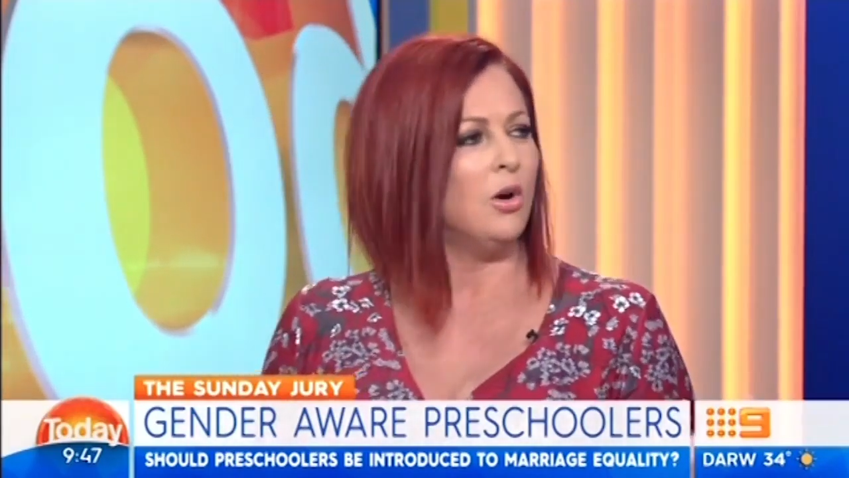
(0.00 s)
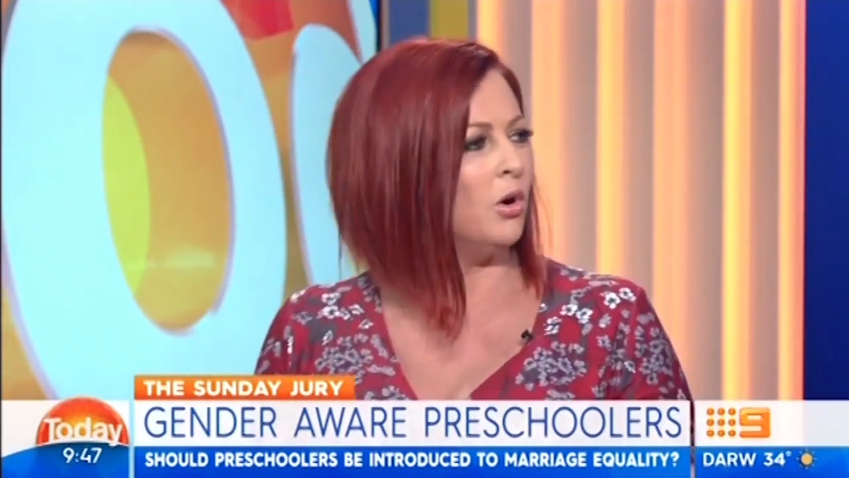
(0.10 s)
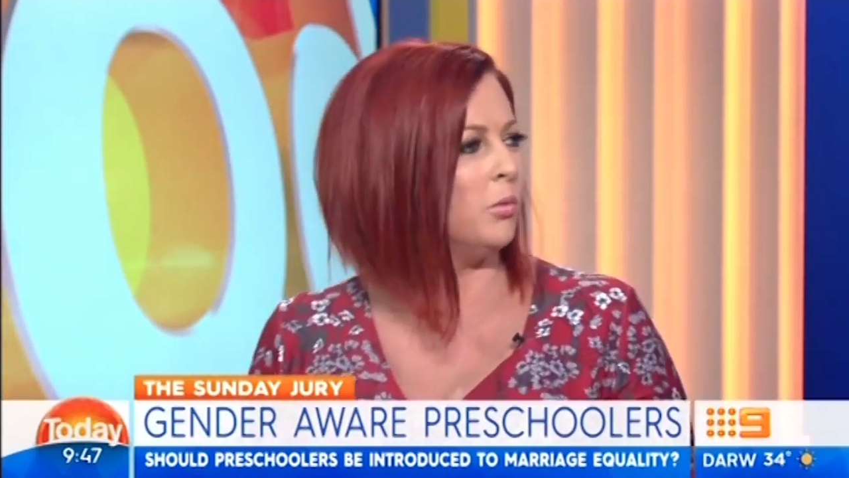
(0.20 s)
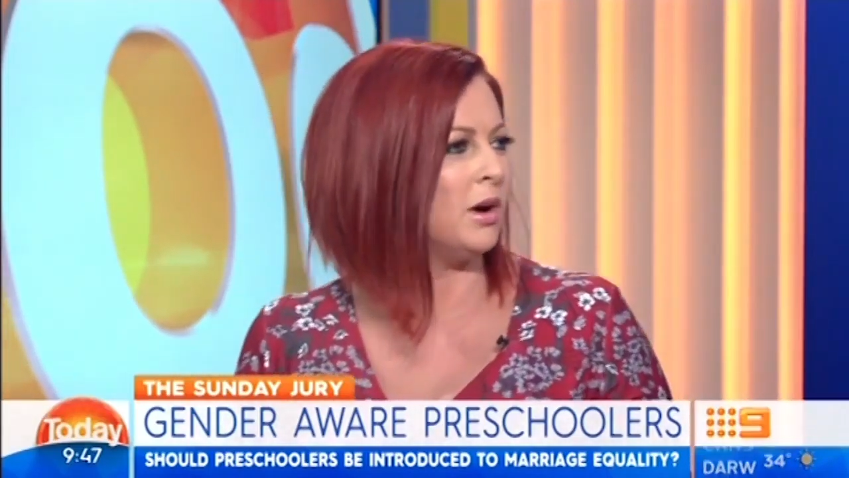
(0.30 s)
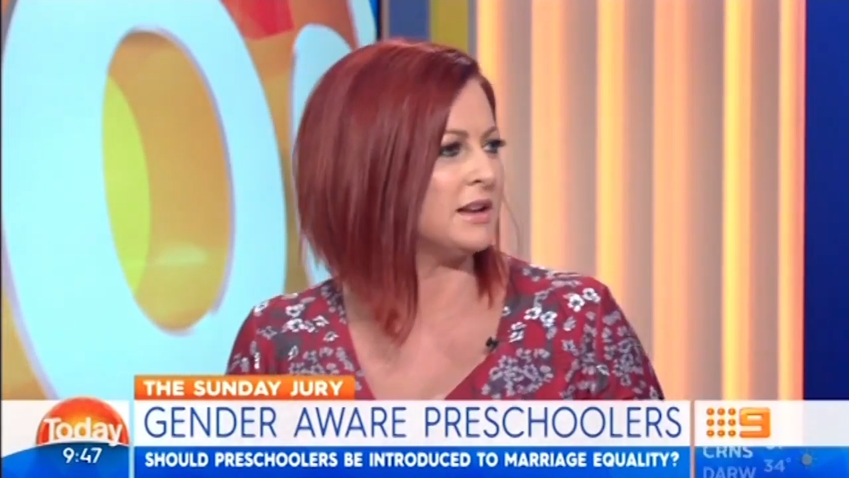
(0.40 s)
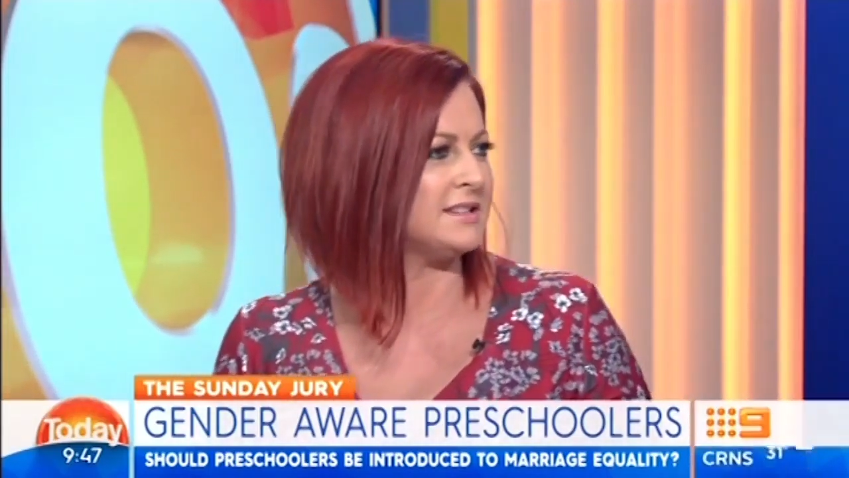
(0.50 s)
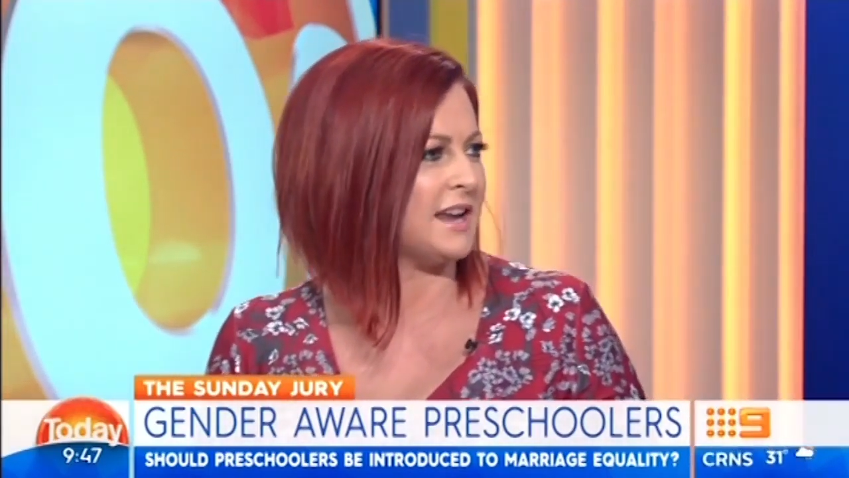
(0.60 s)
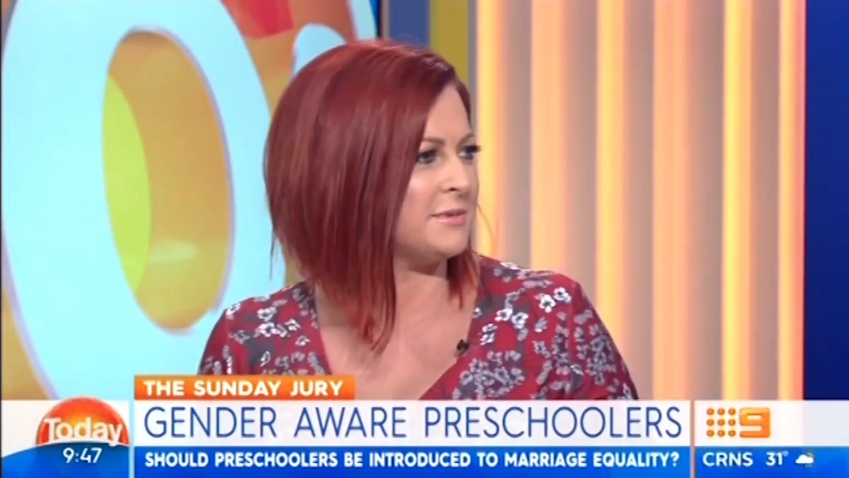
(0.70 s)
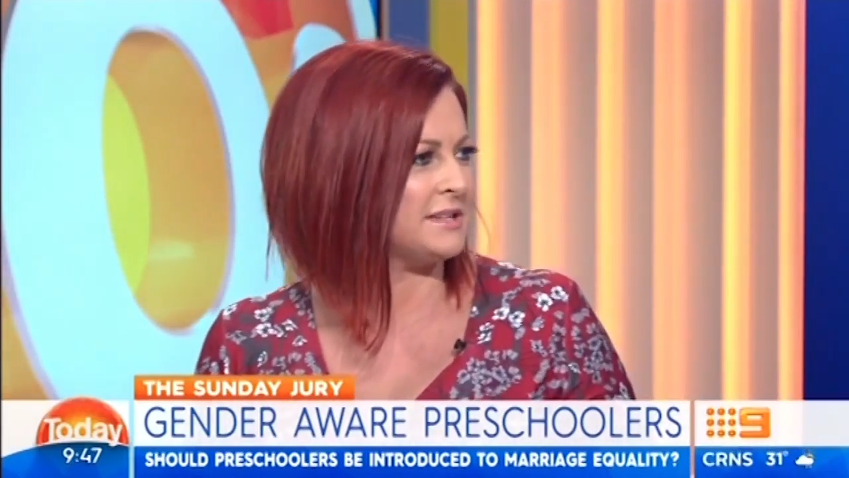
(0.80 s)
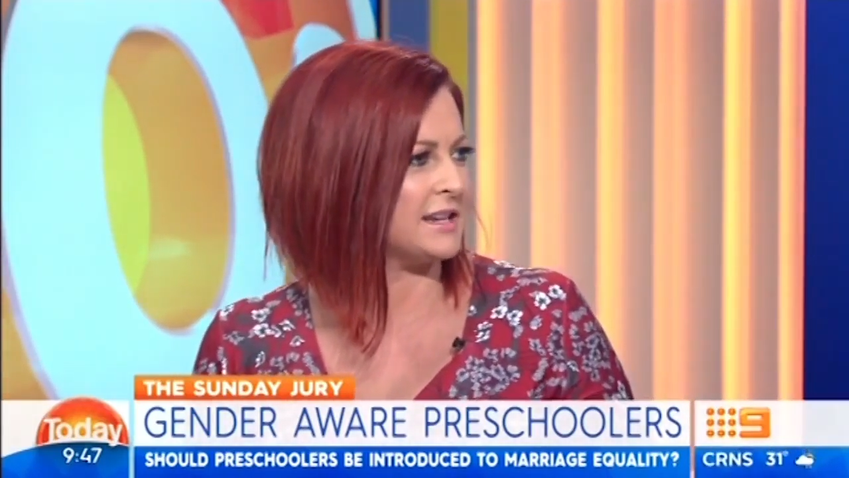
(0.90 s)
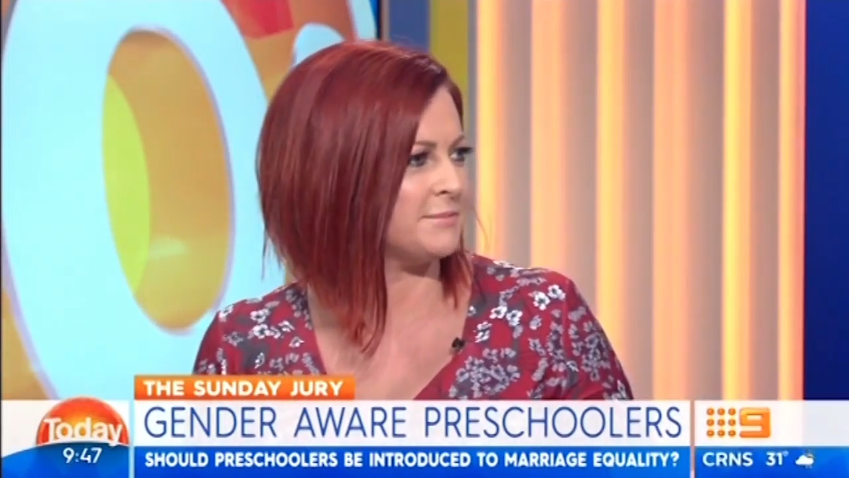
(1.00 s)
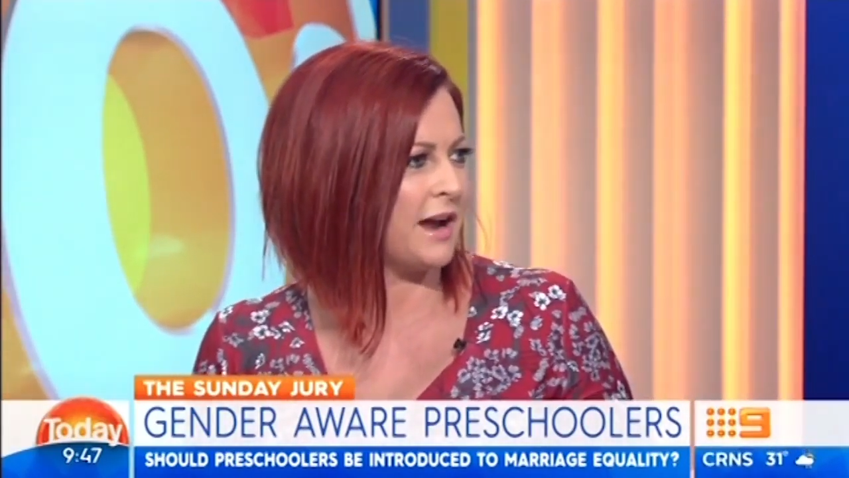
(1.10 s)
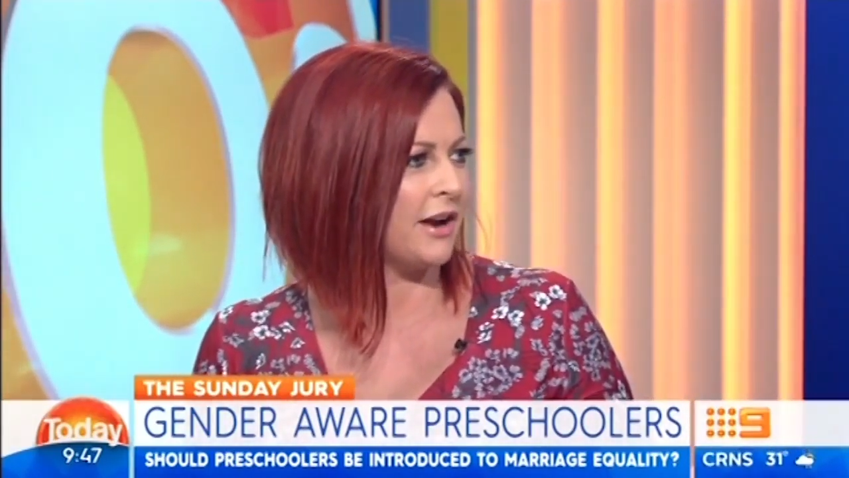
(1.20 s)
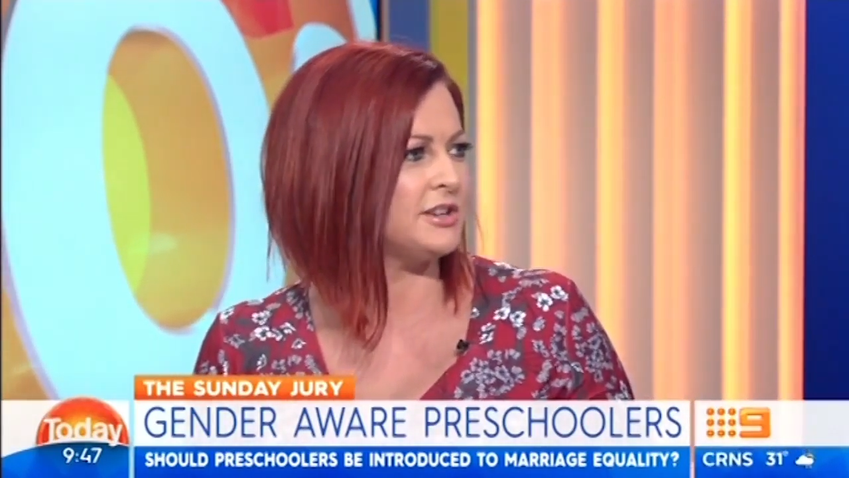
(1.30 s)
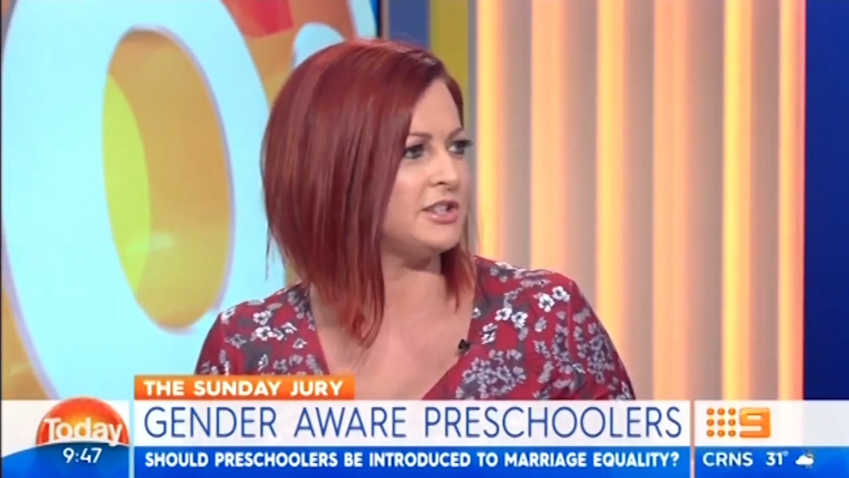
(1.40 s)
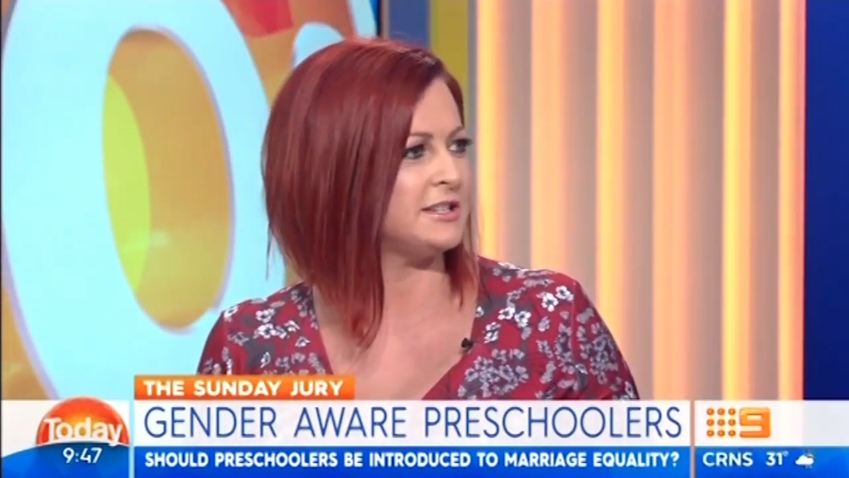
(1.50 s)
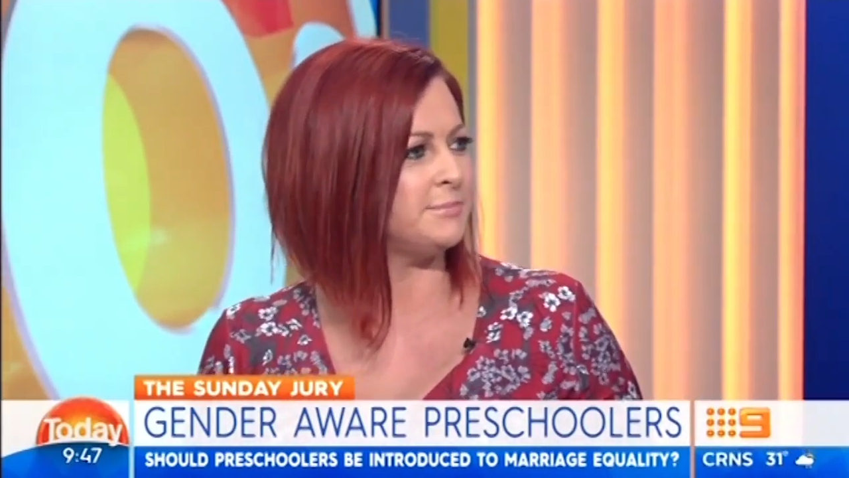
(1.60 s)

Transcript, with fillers: or what a same-sex marriage is,